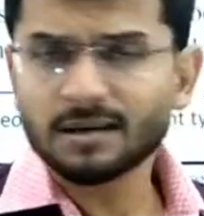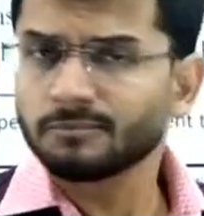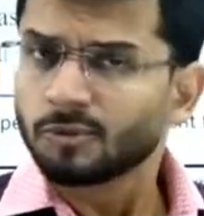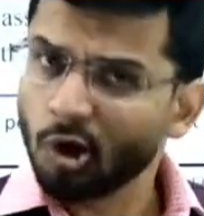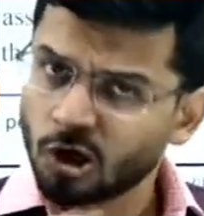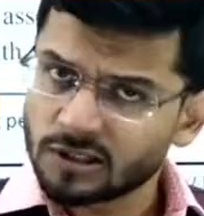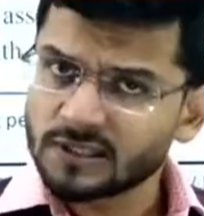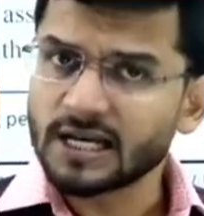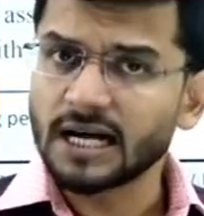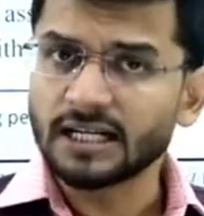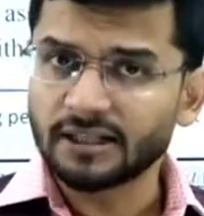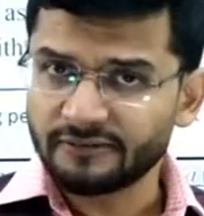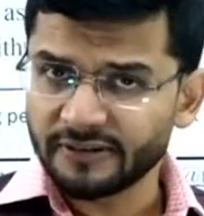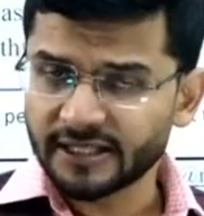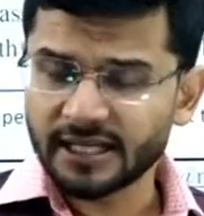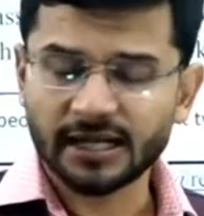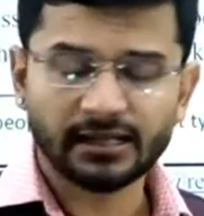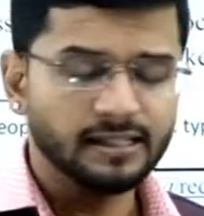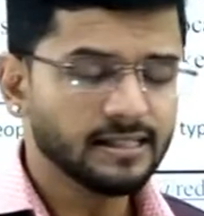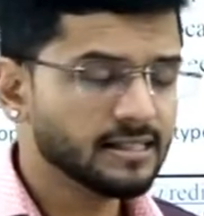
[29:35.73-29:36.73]
some
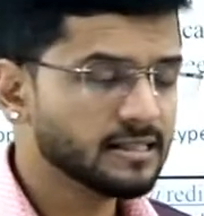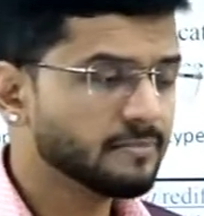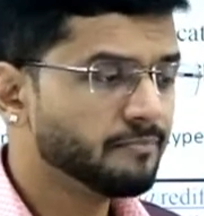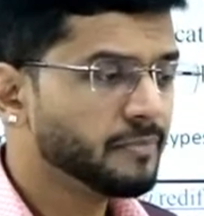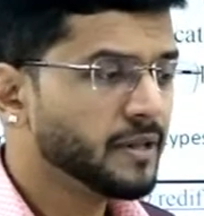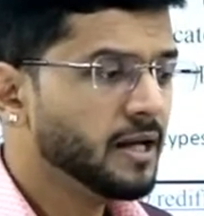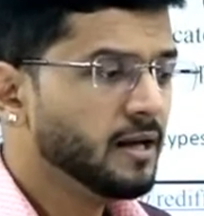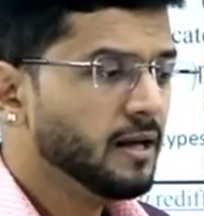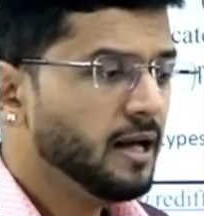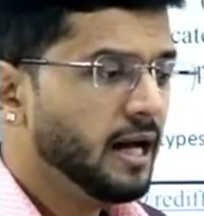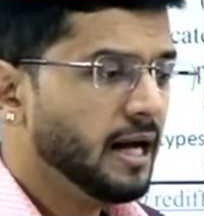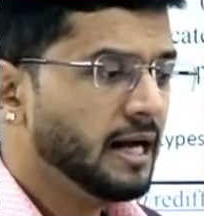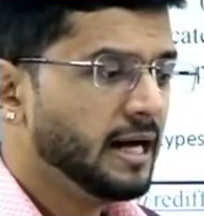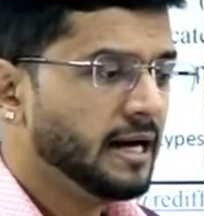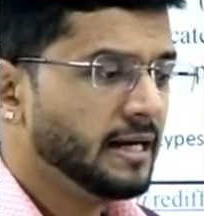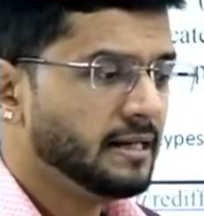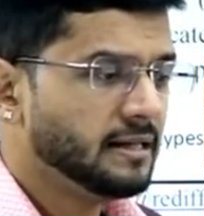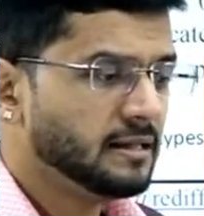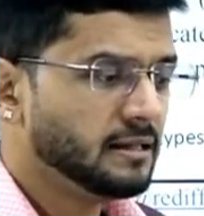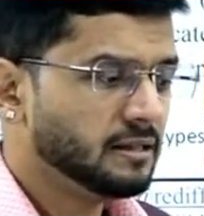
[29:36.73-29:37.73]
non-scientific techniques,
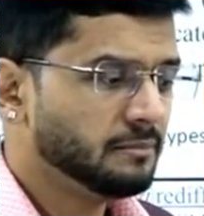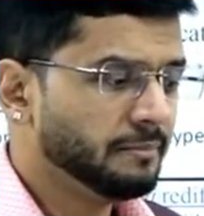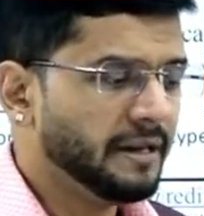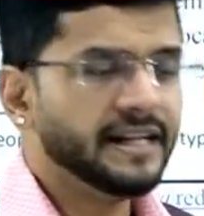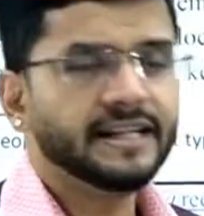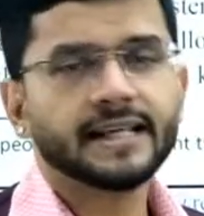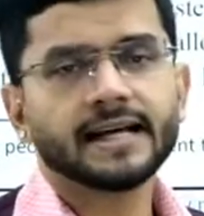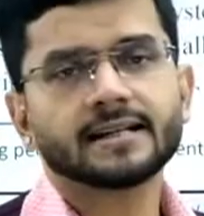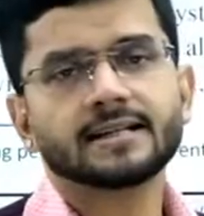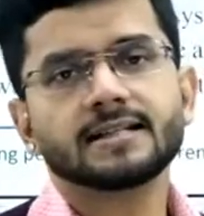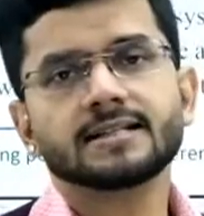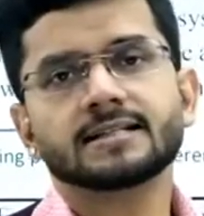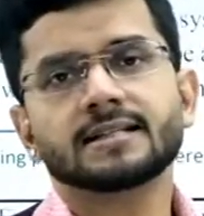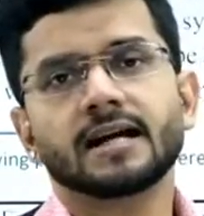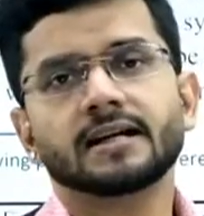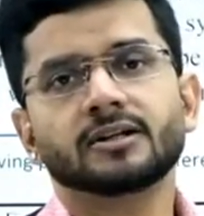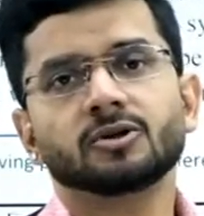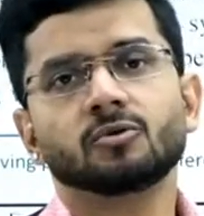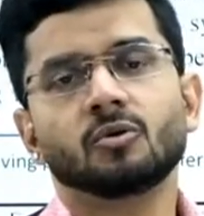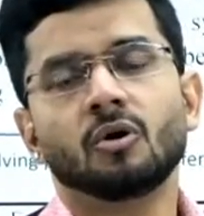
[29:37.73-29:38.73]
and many
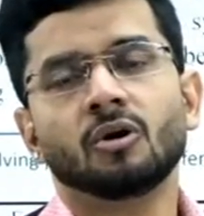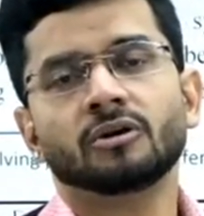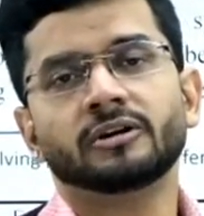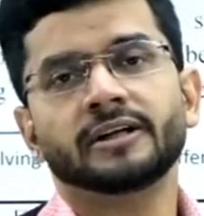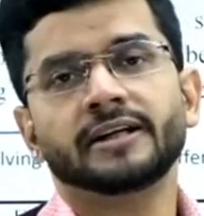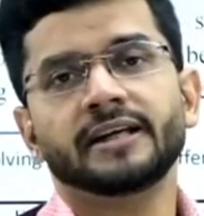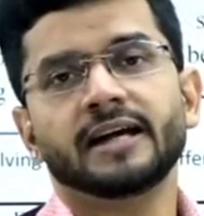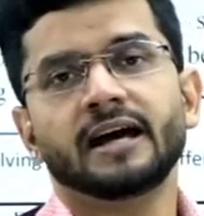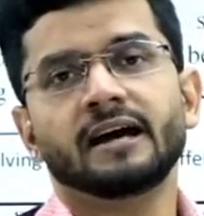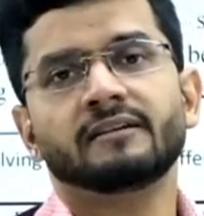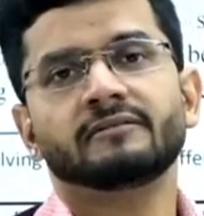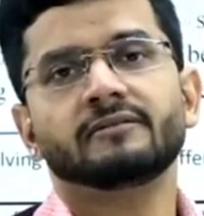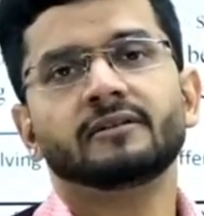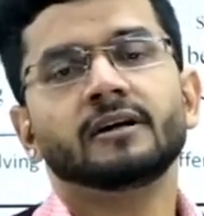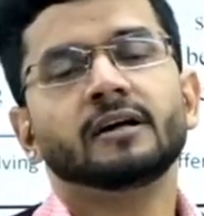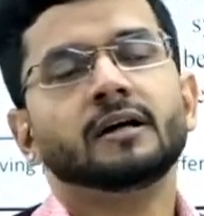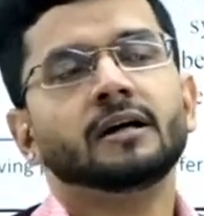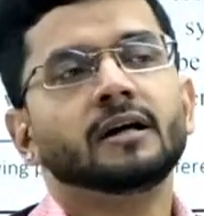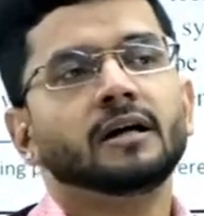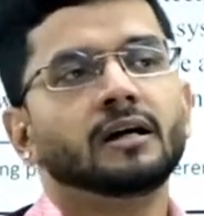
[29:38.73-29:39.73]
techniques that you already
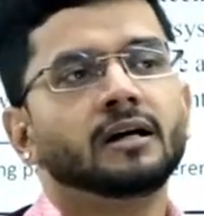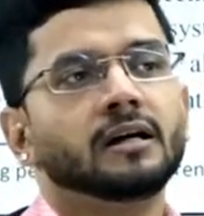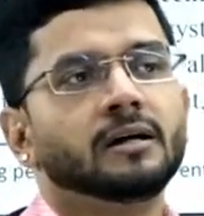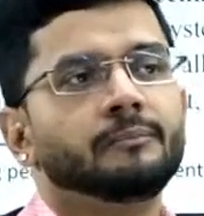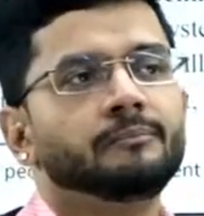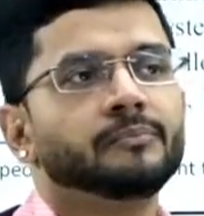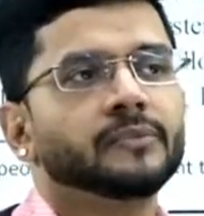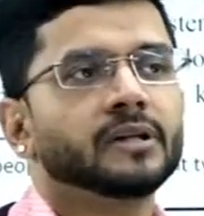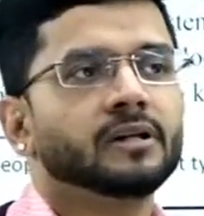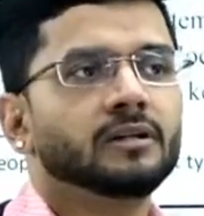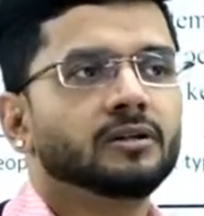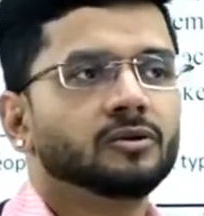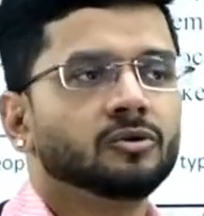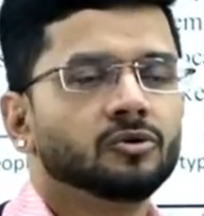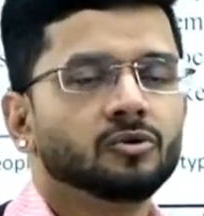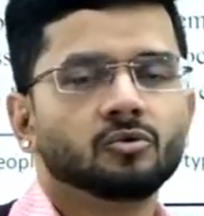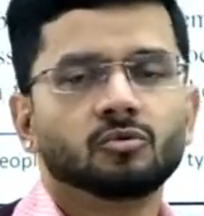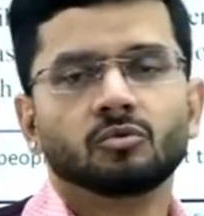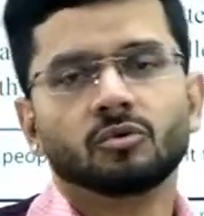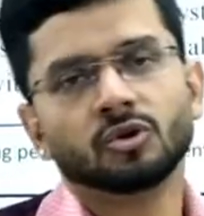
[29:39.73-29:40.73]
have.
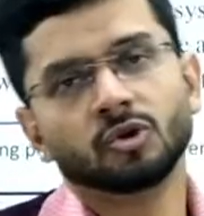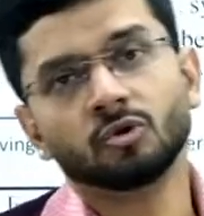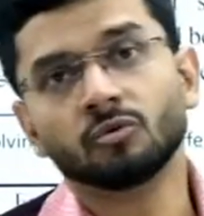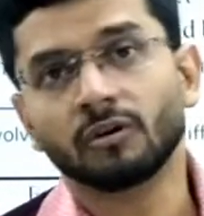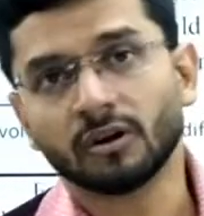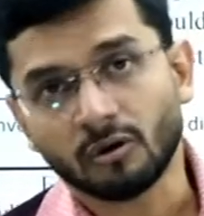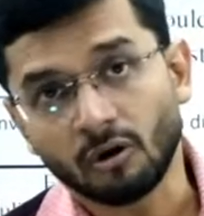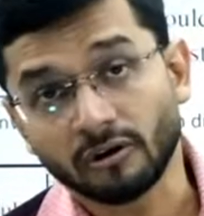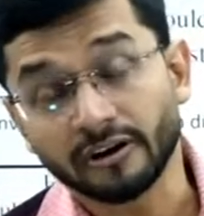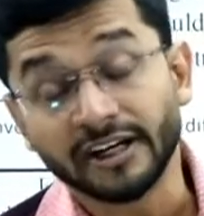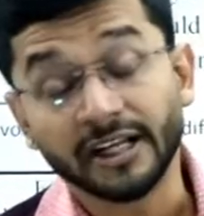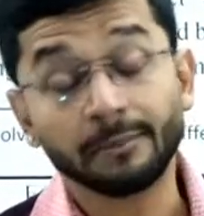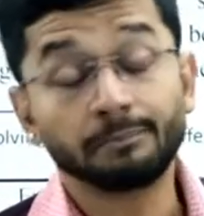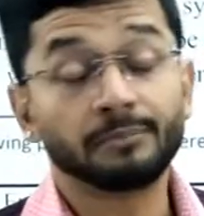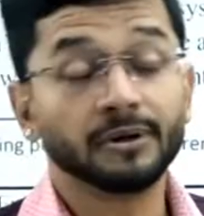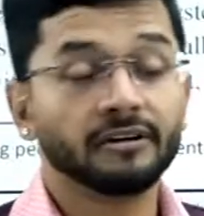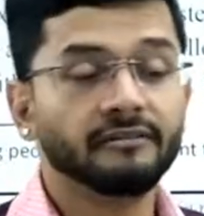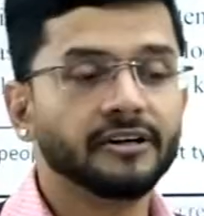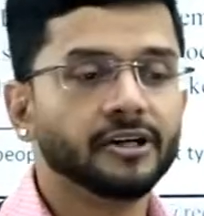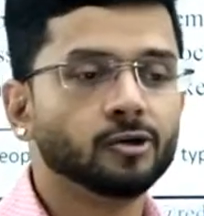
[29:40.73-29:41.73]
You are
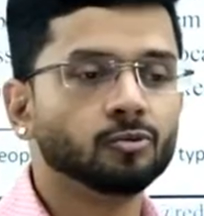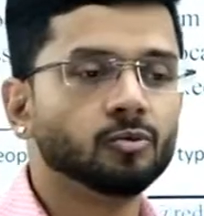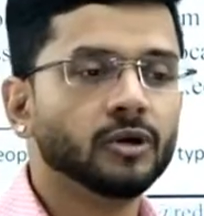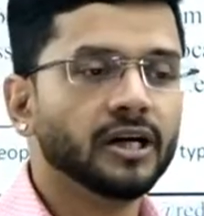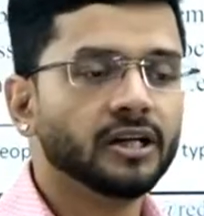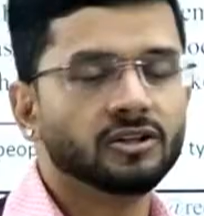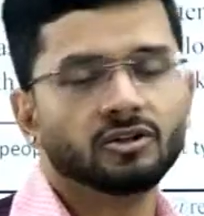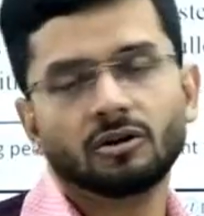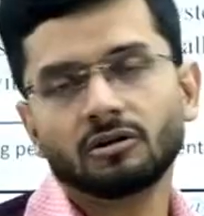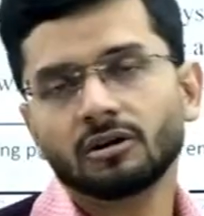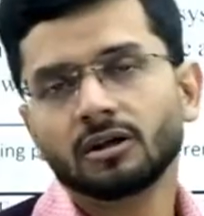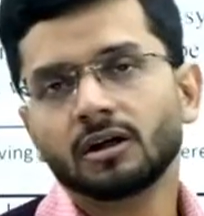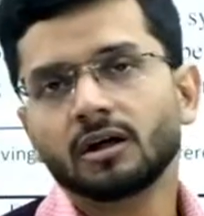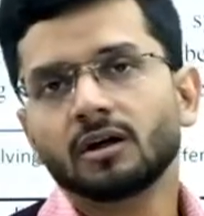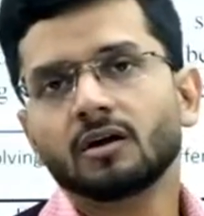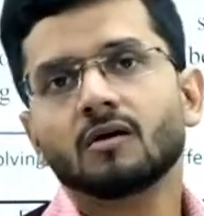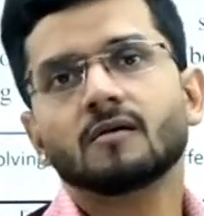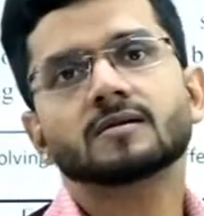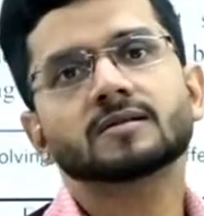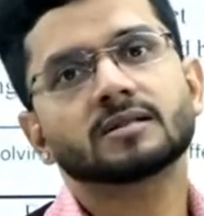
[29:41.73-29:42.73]
already privy to in
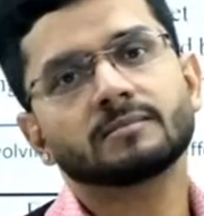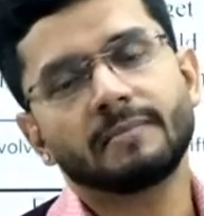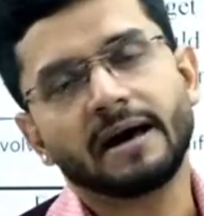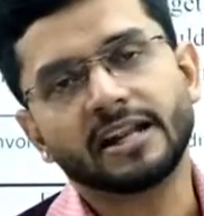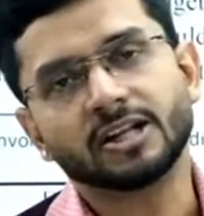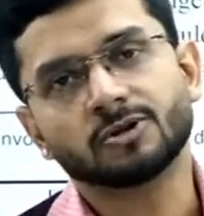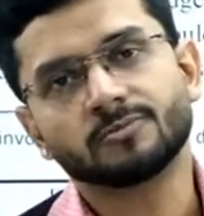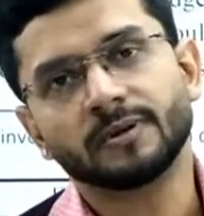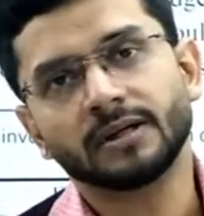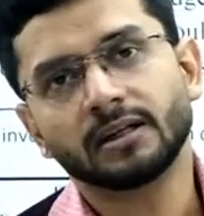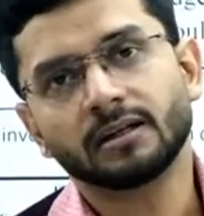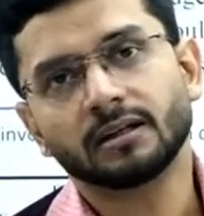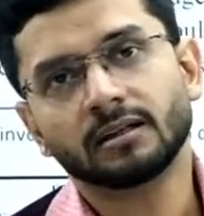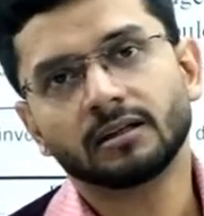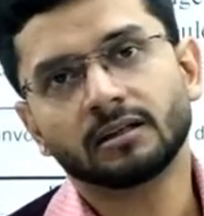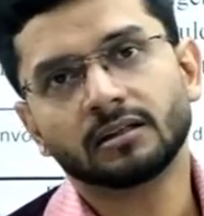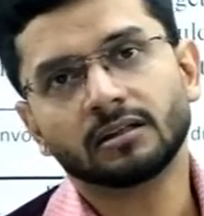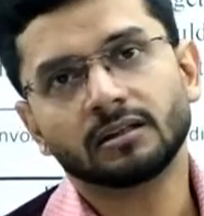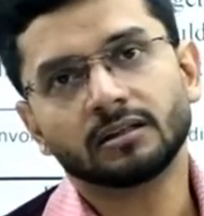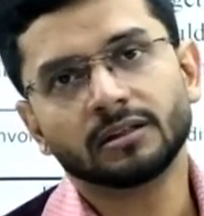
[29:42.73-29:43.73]
your cost
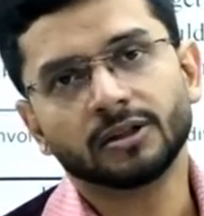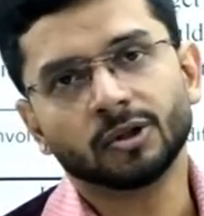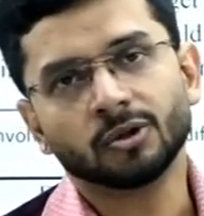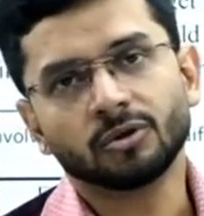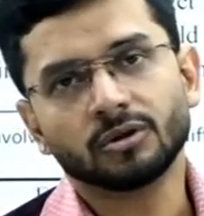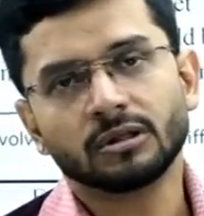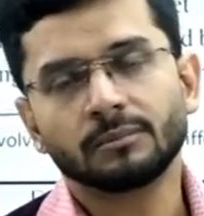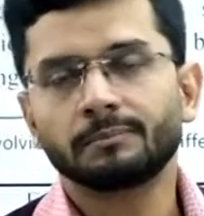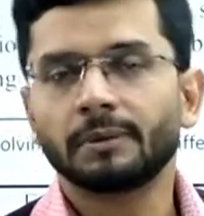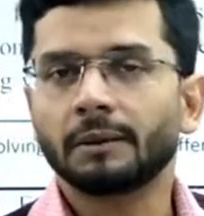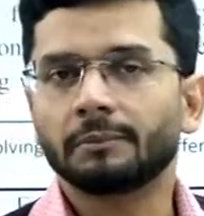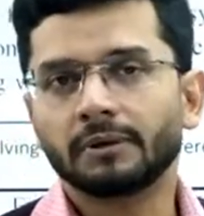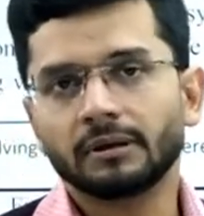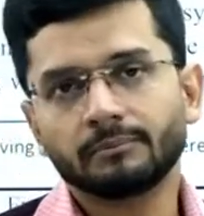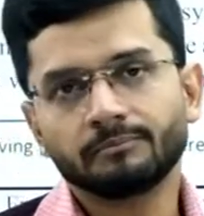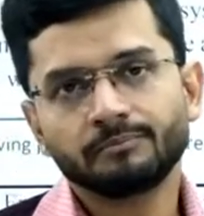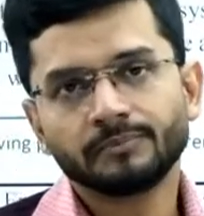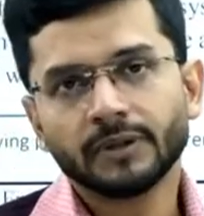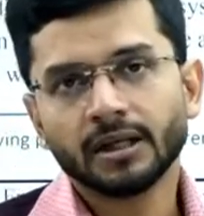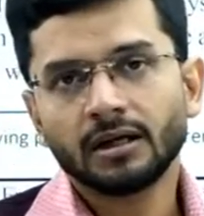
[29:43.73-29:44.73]
management
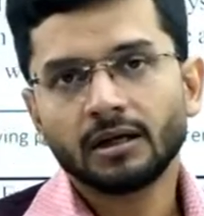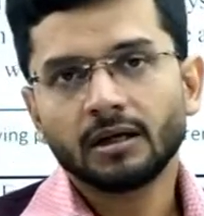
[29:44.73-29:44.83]
paper.